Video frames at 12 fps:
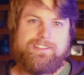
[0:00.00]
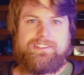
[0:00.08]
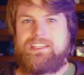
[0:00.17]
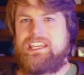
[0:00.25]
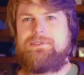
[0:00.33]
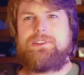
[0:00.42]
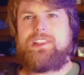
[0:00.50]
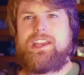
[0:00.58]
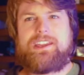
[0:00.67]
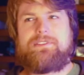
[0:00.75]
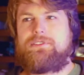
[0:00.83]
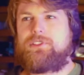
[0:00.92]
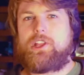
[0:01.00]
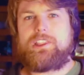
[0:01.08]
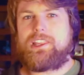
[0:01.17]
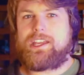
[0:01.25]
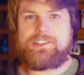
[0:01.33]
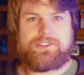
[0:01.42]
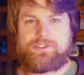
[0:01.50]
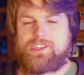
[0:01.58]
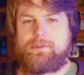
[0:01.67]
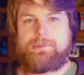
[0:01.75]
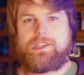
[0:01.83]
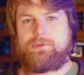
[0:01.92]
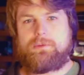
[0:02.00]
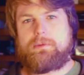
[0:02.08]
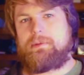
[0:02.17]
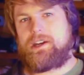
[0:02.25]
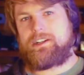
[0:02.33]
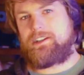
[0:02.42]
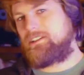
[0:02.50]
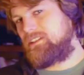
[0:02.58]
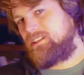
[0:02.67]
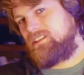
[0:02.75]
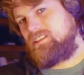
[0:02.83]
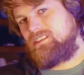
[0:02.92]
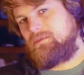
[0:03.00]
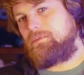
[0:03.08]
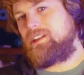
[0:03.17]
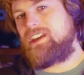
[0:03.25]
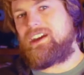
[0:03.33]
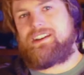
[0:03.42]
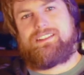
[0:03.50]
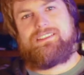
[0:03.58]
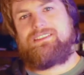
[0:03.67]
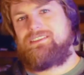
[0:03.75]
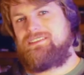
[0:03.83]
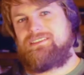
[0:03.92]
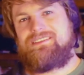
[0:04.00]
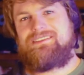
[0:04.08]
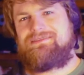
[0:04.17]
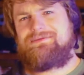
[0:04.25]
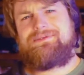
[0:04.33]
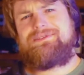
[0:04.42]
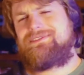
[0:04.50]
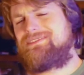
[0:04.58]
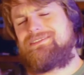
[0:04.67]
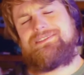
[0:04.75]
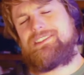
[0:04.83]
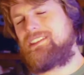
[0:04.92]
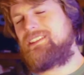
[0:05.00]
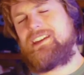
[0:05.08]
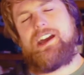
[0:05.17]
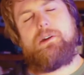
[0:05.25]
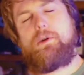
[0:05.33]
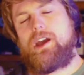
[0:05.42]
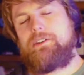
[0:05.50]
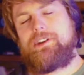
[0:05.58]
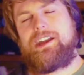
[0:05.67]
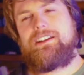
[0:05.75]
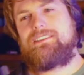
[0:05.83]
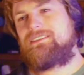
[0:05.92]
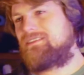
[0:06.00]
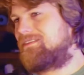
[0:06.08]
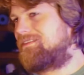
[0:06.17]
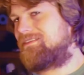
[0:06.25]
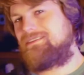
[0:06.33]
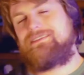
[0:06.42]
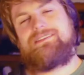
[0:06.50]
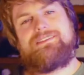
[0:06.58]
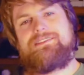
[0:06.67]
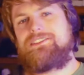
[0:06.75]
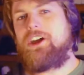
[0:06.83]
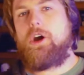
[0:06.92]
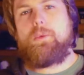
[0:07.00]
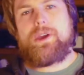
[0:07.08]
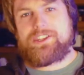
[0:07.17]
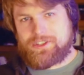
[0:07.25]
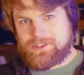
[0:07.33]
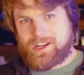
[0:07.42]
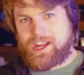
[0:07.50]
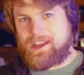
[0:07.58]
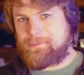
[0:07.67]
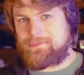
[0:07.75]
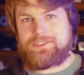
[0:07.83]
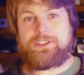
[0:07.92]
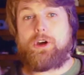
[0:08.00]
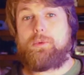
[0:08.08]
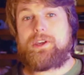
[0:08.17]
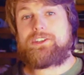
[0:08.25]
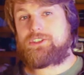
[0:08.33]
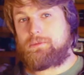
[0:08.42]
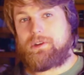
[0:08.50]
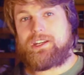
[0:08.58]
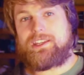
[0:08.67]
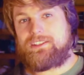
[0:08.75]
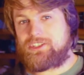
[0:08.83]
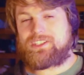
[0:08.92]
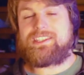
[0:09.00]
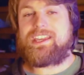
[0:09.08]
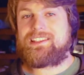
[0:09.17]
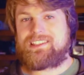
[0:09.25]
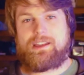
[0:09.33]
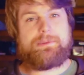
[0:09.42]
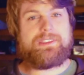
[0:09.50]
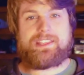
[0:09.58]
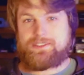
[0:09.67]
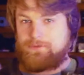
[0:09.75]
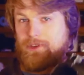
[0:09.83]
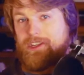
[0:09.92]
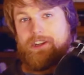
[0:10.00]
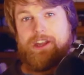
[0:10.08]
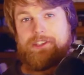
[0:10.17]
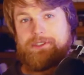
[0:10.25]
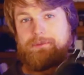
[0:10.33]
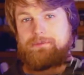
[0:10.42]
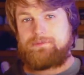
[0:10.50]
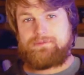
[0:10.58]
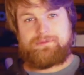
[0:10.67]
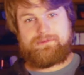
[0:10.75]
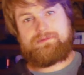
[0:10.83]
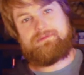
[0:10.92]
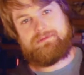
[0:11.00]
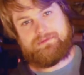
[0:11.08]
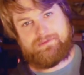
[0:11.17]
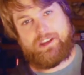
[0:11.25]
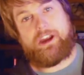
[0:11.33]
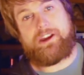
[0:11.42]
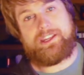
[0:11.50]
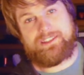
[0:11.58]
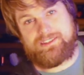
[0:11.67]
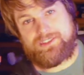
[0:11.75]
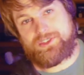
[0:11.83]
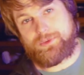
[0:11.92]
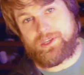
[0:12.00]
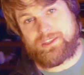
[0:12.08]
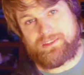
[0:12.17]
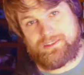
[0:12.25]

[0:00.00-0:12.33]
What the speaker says: Even like floodlights or something would be better. But yeah, the DIY route, don't waste your time, don't waste your money. Just get something that's freaking awesome. All right, sweet.